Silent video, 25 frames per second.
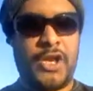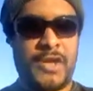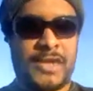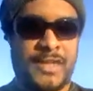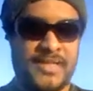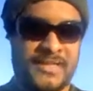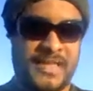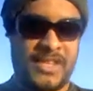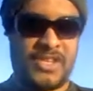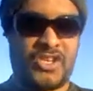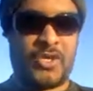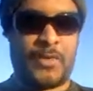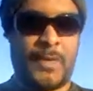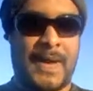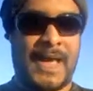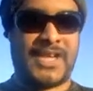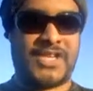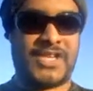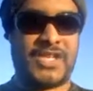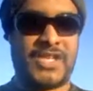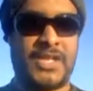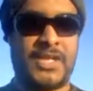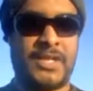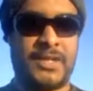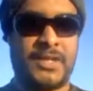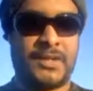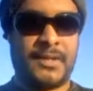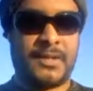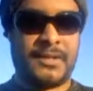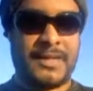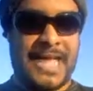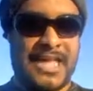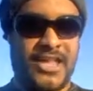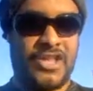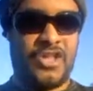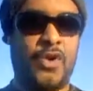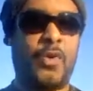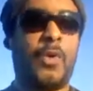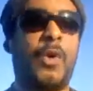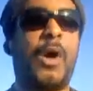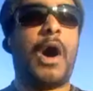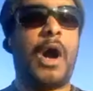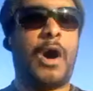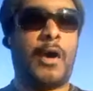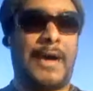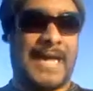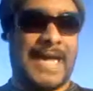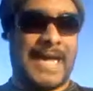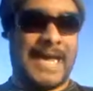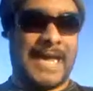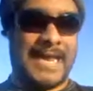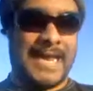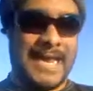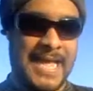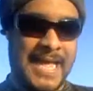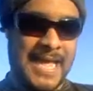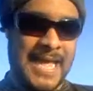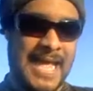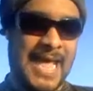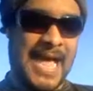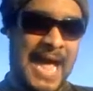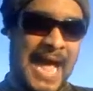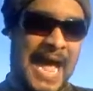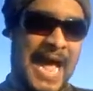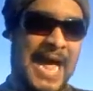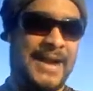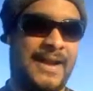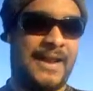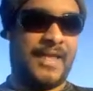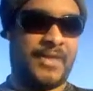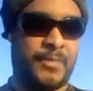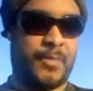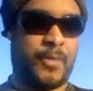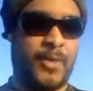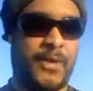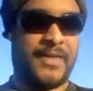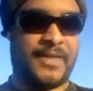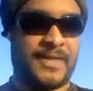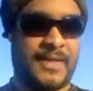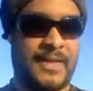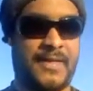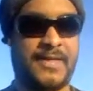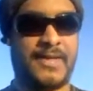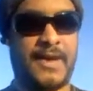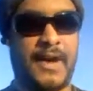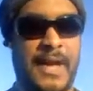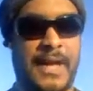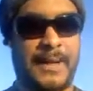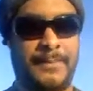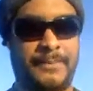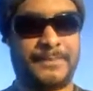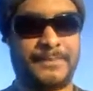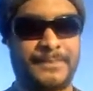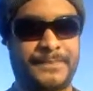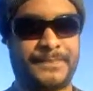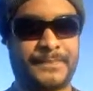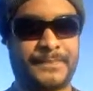the situation that you are in at this point in time.